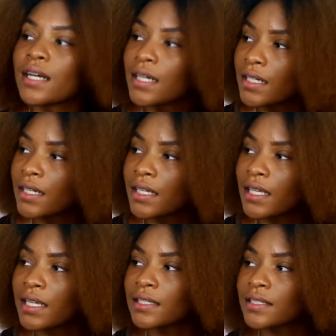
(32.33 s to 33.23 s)
uh,
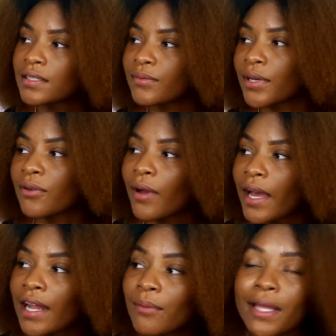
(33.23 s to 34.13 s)
Keeks, where you
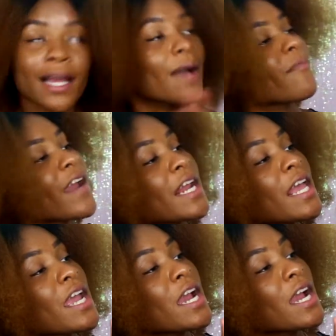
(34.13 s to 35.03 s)
at? And I'm like, I'm right
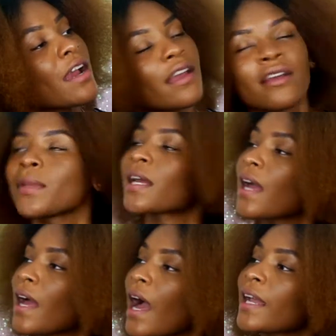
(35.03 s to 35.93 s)
here. And you're like,
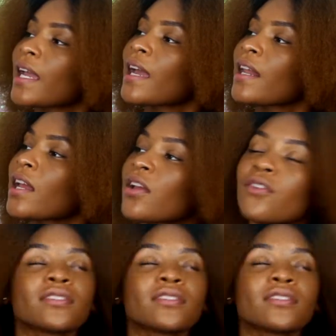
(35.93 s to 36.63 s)
I can't hear you.